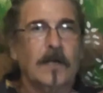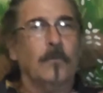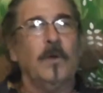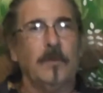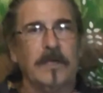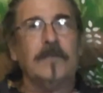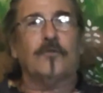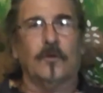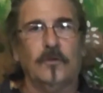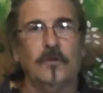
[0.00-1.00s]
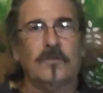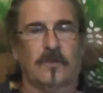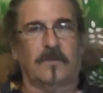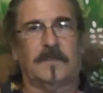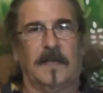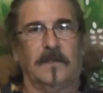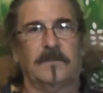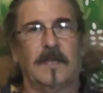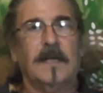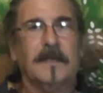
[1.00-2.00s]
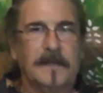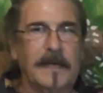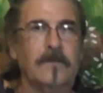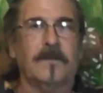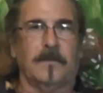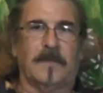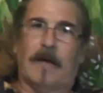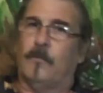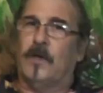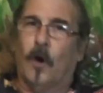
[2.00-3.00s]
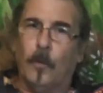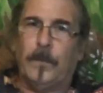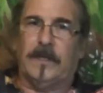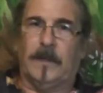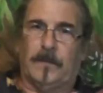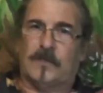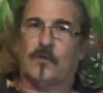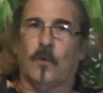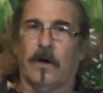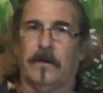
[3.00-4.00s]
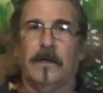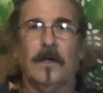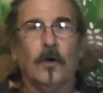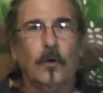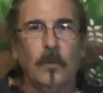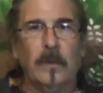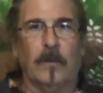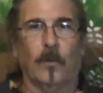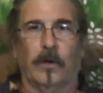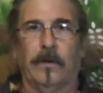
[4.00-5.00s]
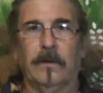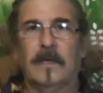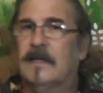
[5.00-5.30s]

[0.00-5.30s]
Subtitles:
We would introduce ourselves, tell them that we opened up a squat, who we were,